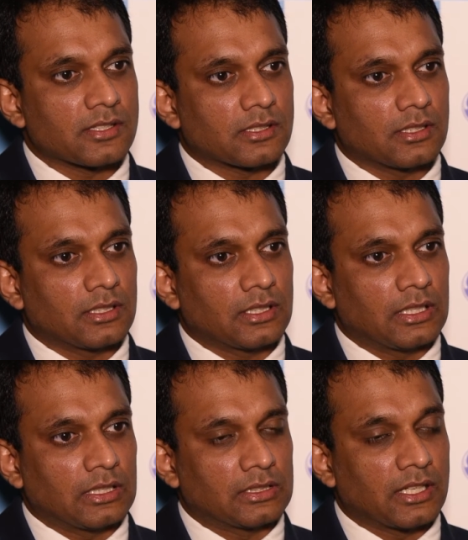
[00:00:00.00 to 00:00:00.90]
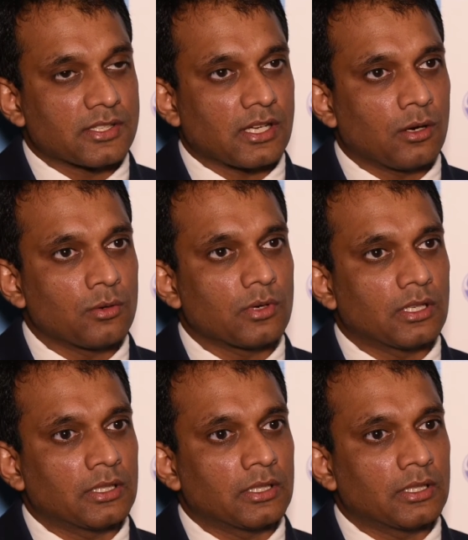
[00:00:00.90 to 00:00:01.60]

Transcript: is that is how